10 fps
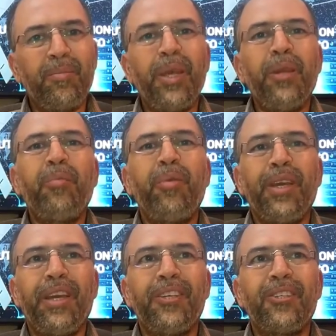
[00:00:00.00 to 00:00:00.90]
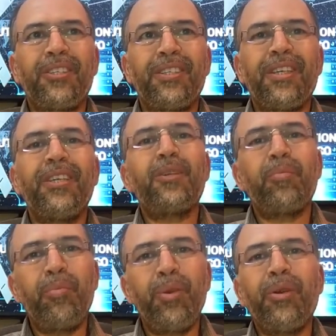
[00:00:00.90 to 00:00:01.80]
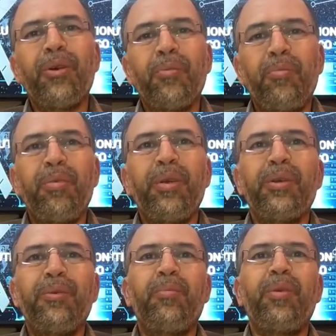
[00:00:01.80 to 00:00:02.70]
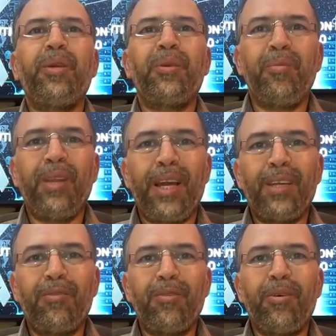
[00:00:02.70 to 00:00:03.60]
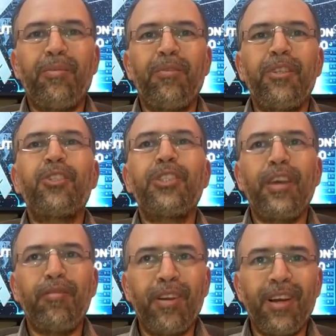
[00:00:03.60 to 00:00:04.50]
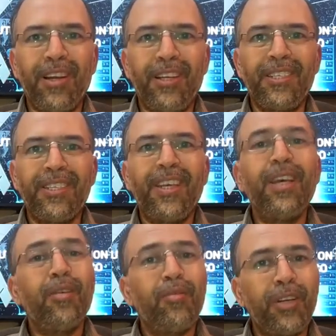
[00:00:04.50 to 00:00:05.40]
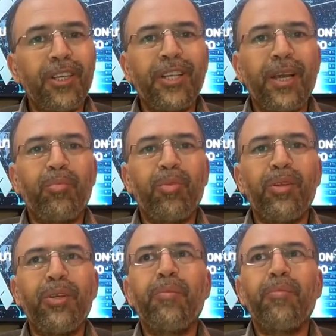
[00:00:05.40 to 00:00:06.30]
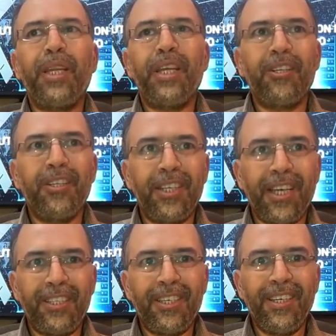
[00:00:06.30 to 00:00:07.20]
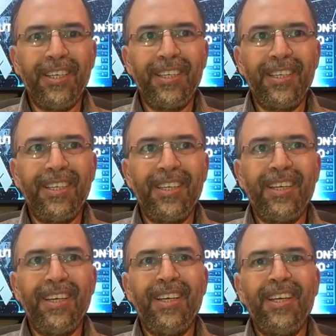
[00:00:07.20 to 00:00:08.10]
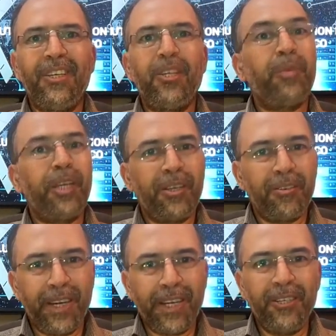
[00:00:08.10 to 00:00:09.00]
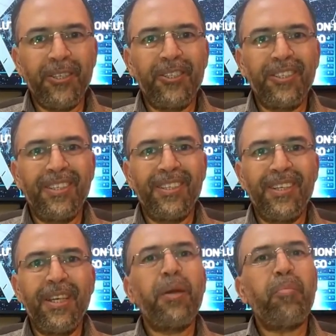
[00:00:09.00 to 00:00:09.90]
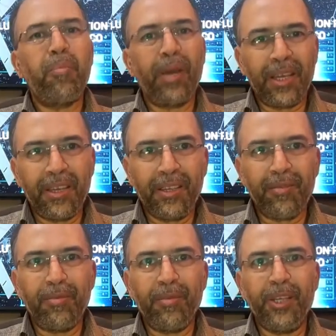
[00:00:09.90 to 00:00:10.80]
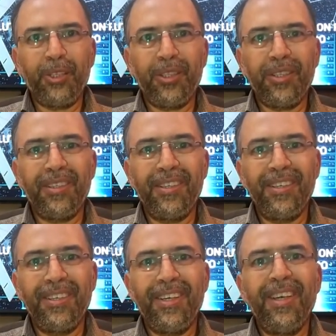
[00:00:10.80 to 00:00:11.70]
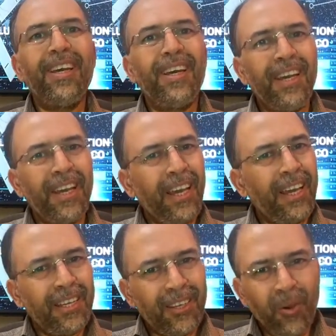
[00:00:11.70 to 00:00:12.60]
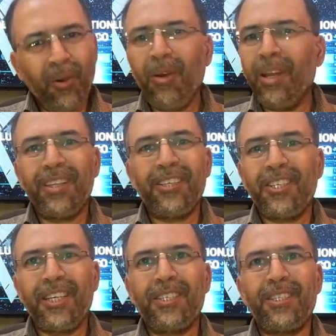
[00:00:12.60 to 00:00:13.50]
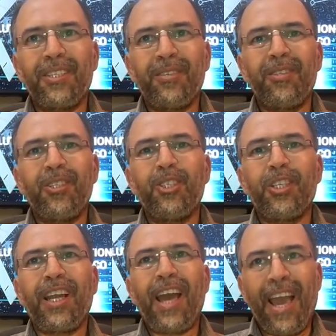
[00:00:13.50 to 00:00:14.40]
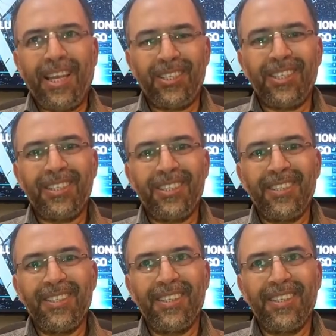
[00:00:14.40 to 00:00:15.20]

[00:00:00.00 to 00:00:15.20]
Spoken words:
P2PS is a pure peer-to-peer platform which safeguards, for example, your medical data, your medical records, banking information, and all other sensitive digital assets.